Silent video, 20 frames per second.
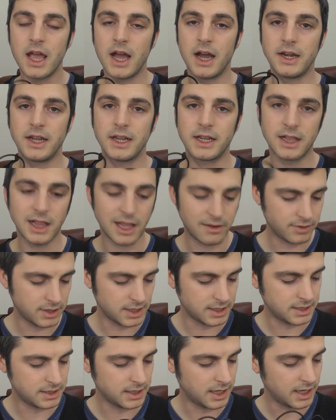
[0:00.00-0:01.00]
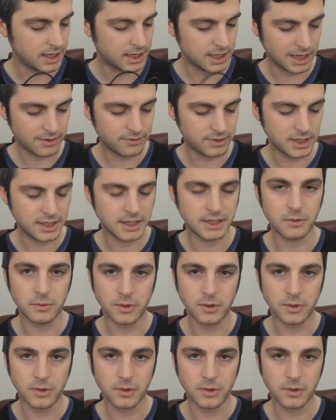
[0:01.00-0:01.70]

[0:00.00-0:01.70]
and it cleverly